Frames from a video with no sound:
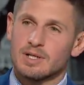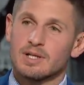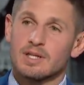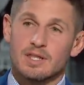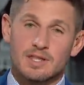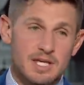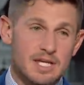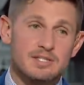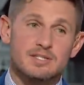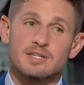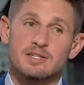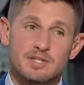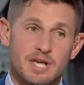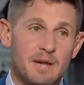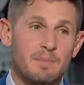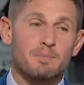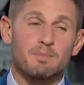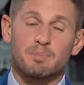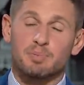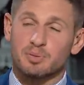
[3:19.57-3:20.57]
This is a
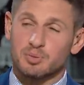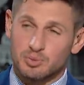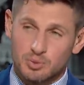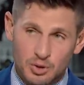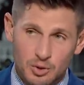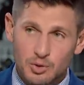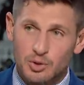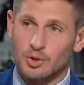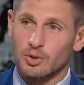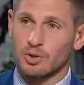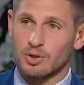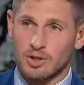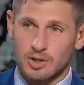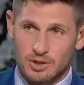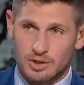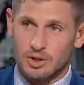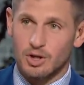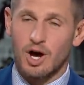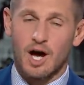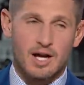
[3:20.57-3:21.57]
brutal
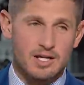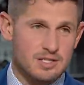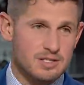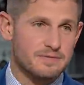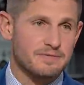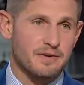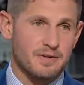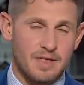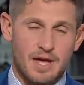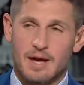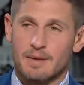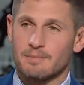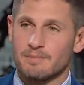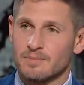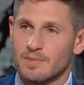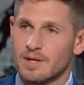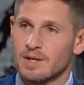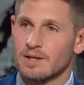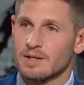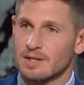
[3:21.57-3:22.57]
loss for them
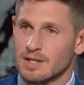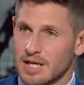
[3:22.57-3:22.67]
mm-hmm.